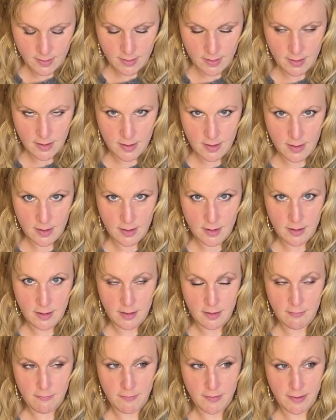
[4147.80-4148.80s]
And
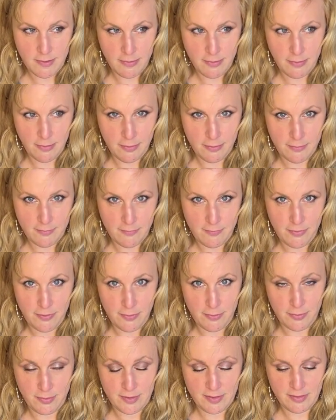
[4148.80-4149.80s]
if I look
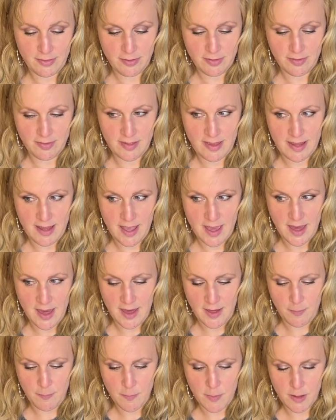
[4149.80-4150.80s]
confused, it's because I
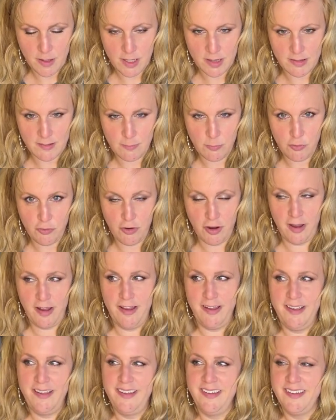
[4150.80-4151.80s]
am, because I'm
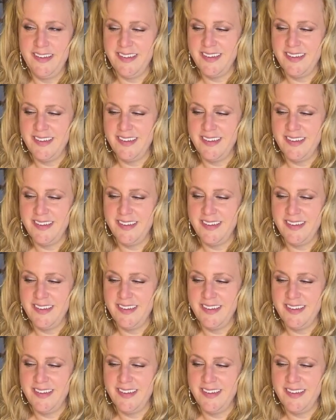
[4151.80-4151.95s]
trying